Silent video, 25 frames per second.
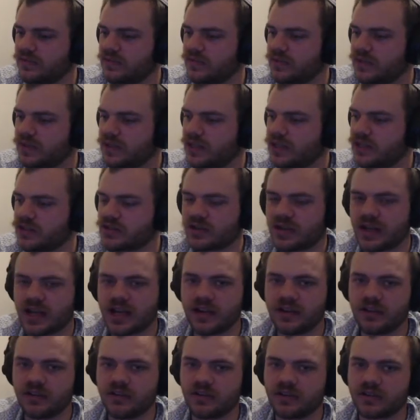he's your
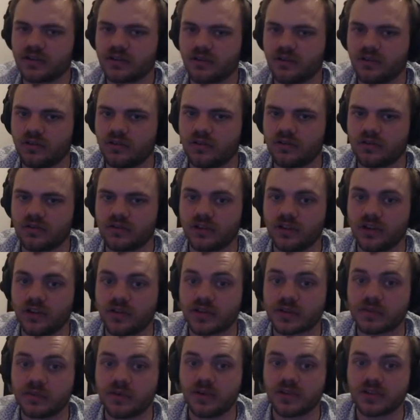landlord, or
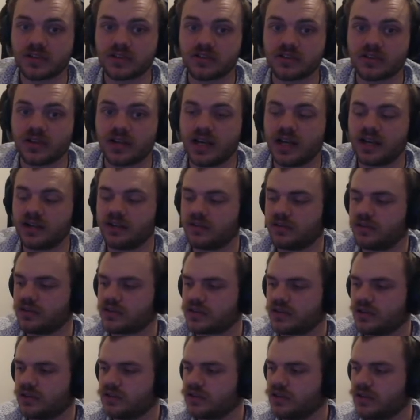this person's your landlord.
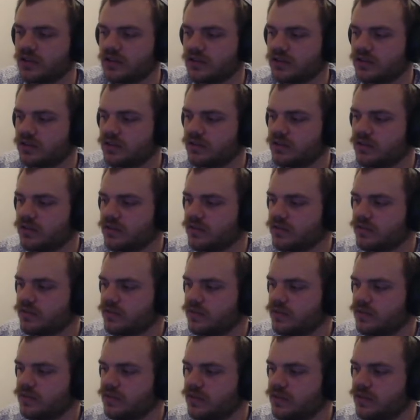So don't
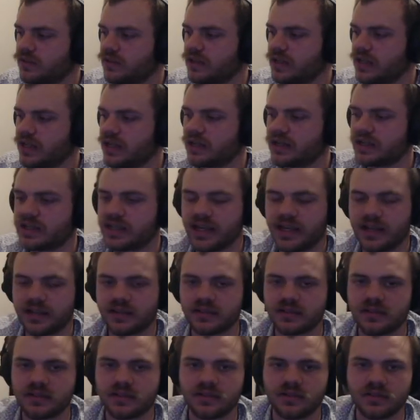let it
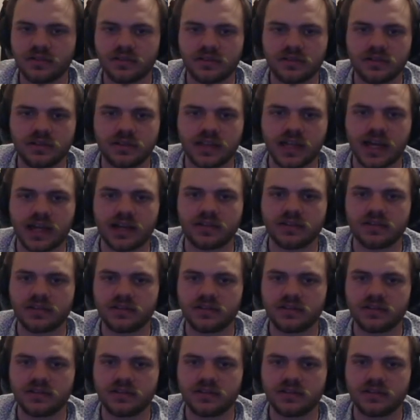get that